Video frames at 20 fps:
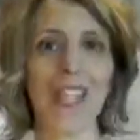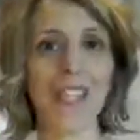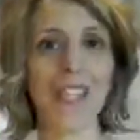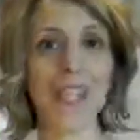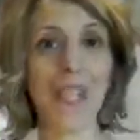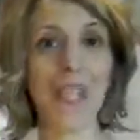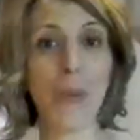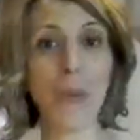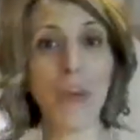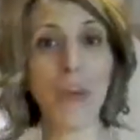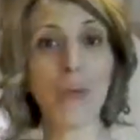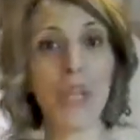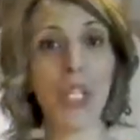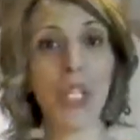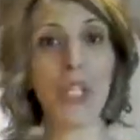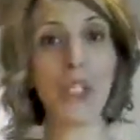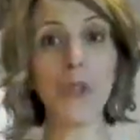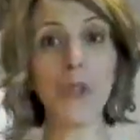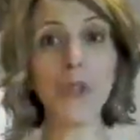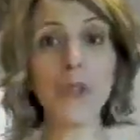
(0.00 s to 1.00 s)
And so when we
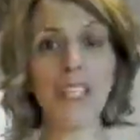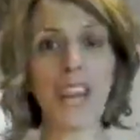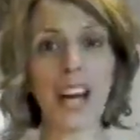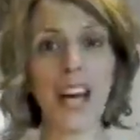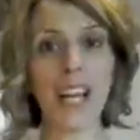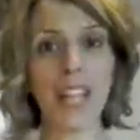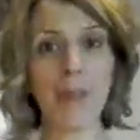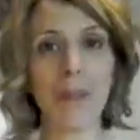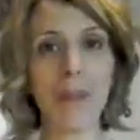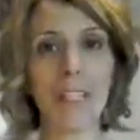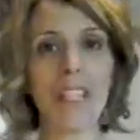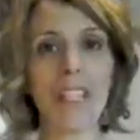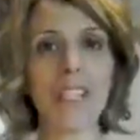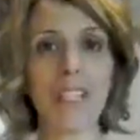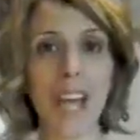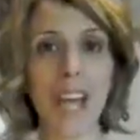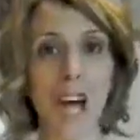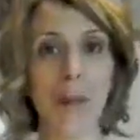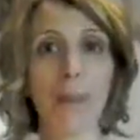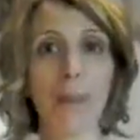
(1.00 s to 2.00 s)
use the elements
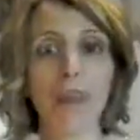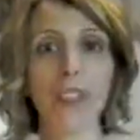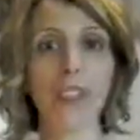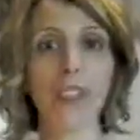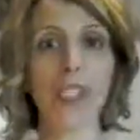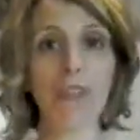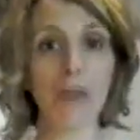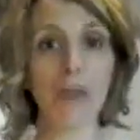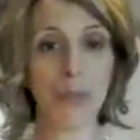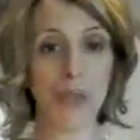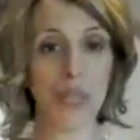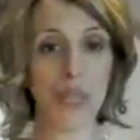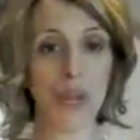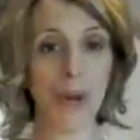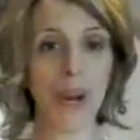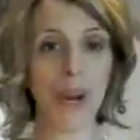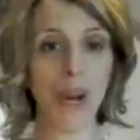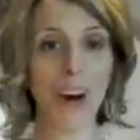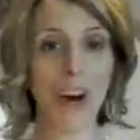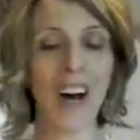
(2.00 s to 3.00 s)
to help us shift what's
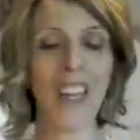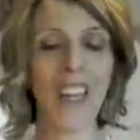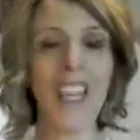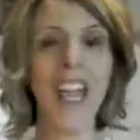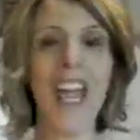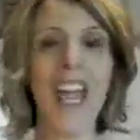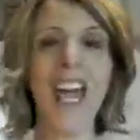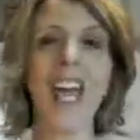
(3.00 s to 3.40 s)
going on,